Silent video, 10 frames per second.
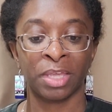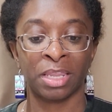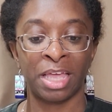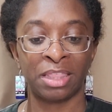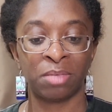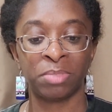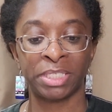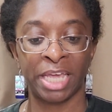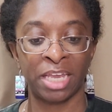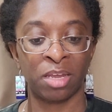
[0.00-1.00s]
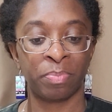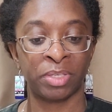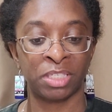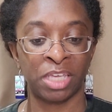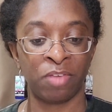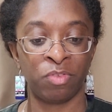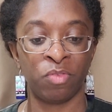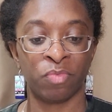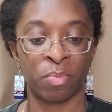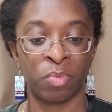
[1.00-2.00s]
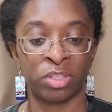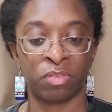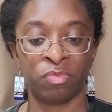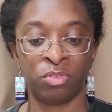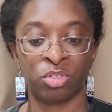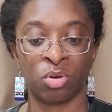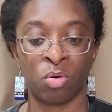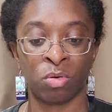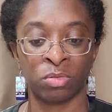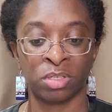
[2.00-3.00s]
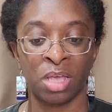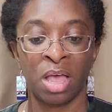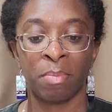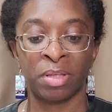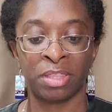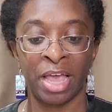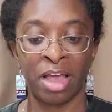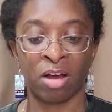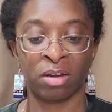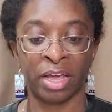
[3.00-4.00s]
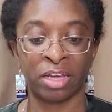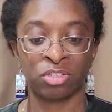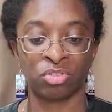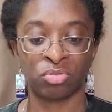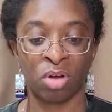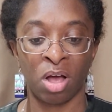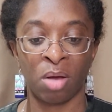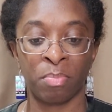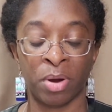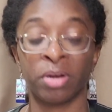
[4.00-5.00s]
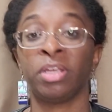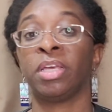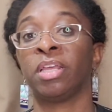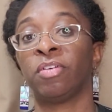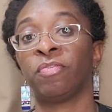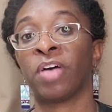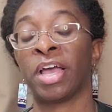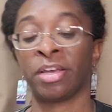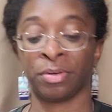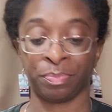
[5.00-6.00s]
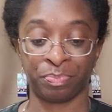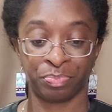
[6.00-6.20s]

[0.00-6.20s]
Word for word: Let them stand up and save you from what the future holds, but they are like a straw burning in a fire.